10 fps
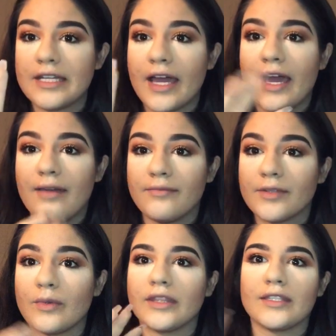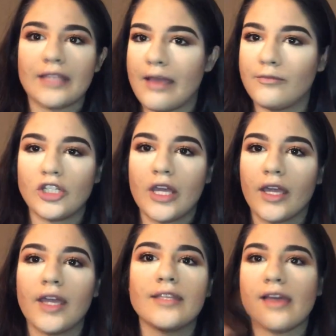times with the same
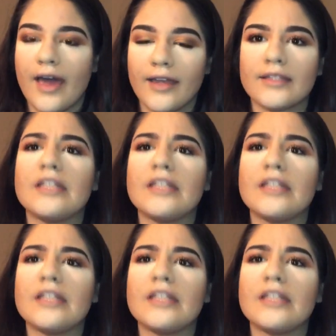chick, his ex.